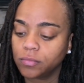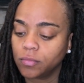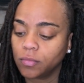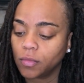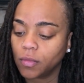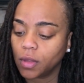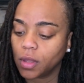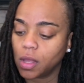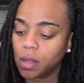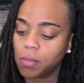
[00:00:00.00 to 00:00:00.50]

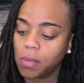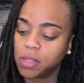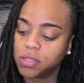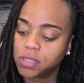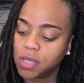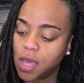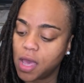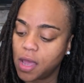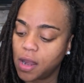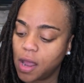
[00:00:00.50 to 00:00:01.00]
I'm about to
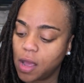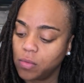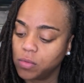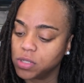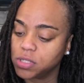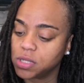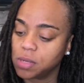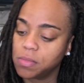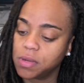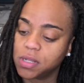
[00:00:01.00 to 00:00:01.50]
have that with
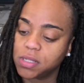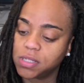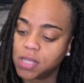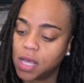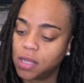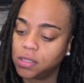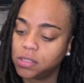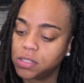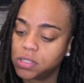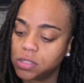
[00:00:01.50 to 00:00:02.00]
some of the
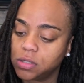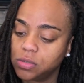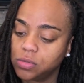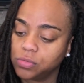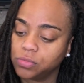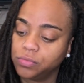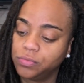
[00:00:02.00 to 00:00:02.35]
salad too.